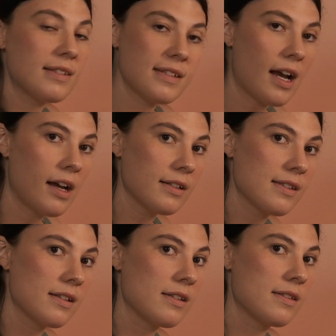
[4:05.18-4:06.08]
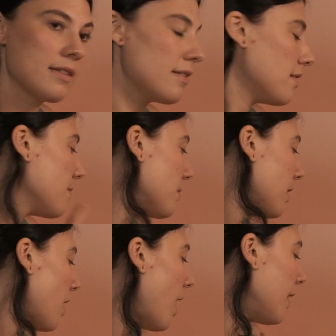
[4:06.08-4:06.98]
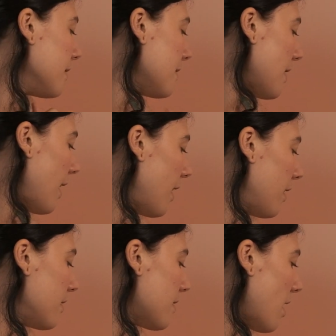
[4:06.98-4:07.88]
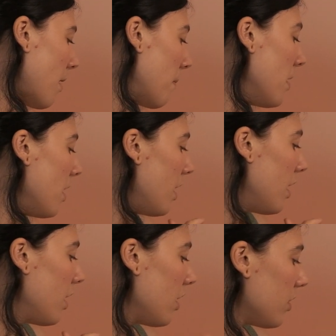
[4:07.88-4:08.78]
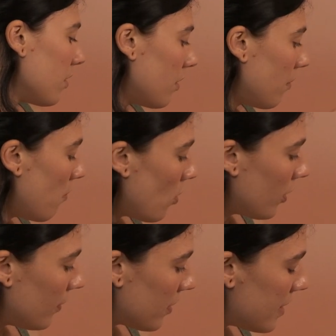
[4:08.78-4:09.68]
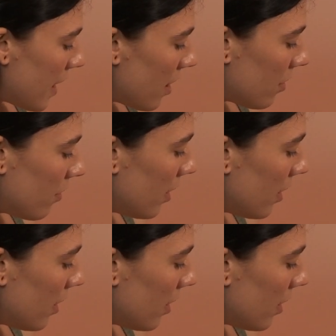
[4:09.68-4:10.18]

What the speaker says: tags is really nice. And the more you look down